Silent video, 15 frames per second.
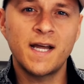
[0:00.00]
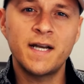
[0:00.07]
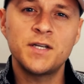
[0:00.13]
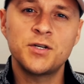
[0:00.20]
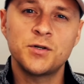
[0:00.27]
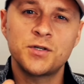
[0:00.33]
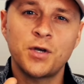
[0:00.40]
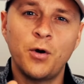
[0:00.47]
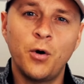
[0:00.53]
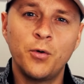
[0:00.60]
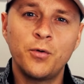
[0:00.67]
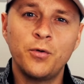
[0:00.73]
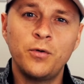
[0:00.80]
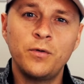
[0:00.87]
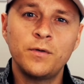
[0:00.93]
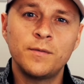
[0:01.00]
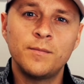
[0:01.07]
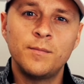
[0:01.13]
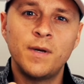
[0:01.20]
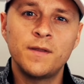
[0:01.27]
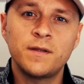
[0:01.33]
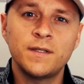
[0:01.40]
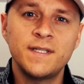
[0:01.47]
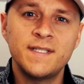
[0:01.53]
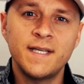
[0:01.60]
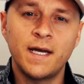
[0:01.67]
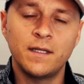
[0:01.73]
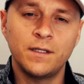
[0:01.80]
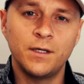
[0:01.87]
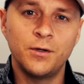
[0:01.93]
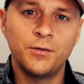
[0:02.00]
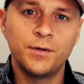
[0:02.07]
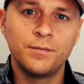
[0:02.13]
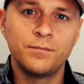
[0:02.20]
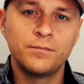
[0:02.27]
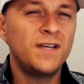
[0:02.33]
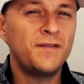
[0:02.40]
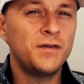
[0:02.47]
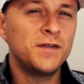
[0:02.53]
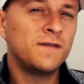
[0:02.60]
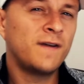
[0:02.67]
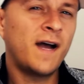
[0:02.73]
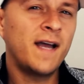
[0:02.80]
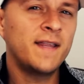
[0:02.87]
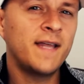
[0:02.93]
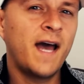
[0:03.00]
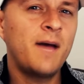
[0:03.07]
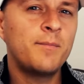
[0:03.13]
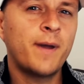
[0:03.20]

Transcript: That is your total monthly debt load. If you divide that